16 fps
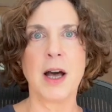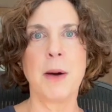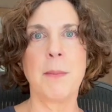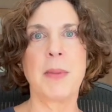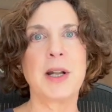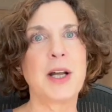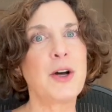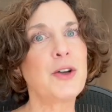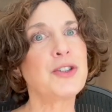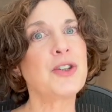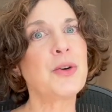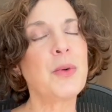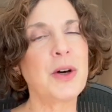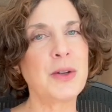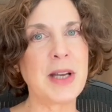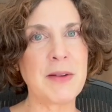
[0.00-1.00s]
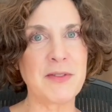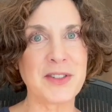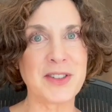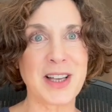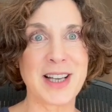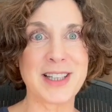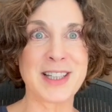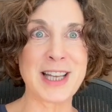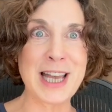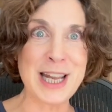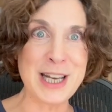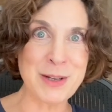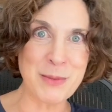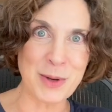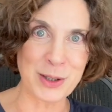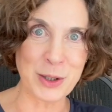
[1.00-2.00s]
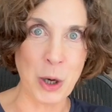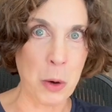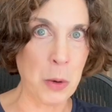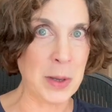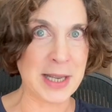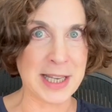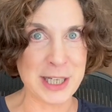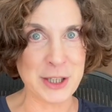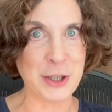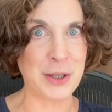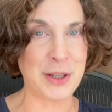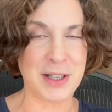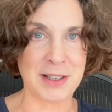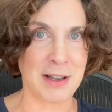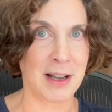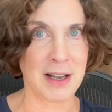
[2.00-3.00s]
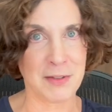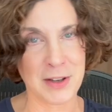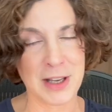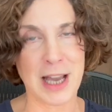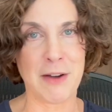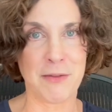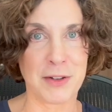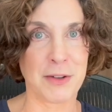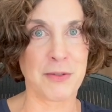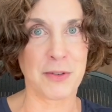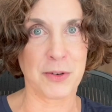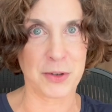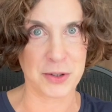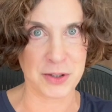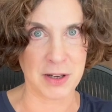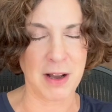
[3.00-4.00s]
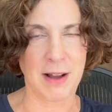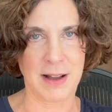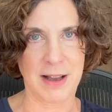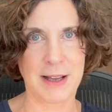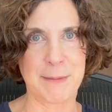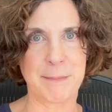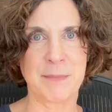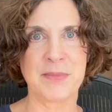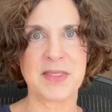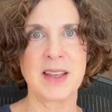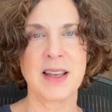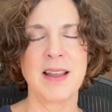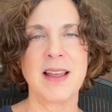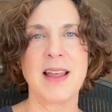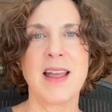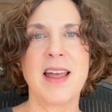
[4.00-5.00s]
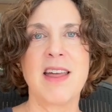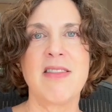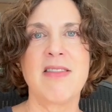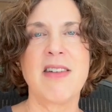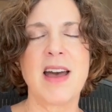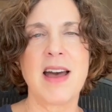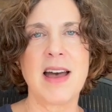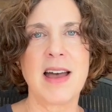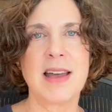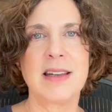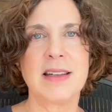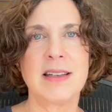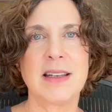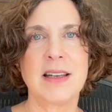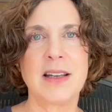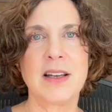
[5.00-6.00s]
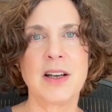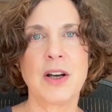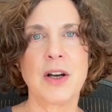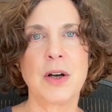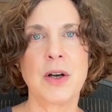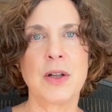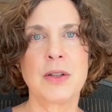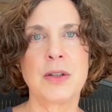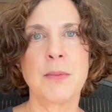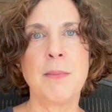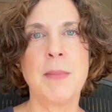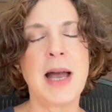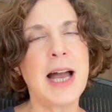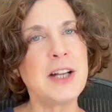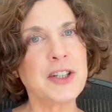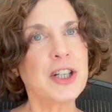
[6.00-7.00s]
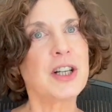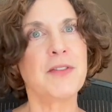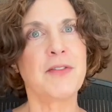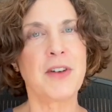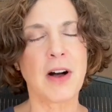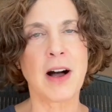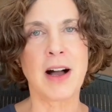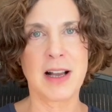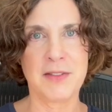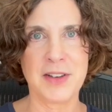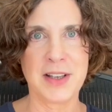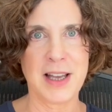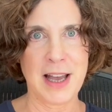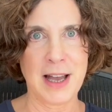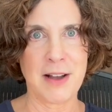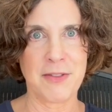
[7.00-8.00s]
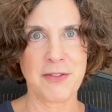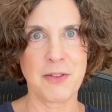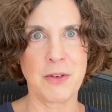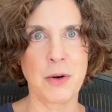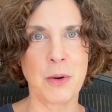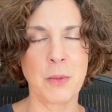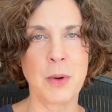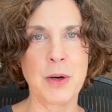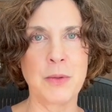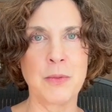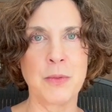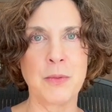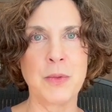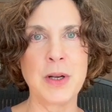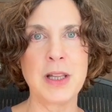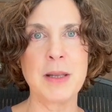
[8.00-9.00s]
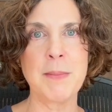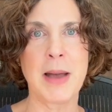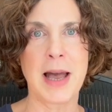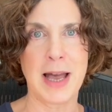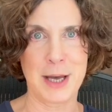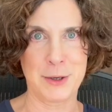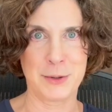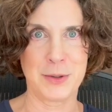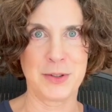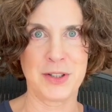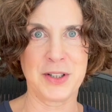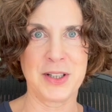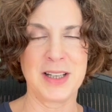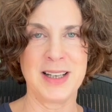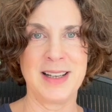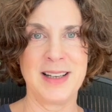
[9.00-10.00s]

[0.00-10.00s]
But I also want to emphasize to anyone going into this IVF for the first time that the magic of IVF, or what really matters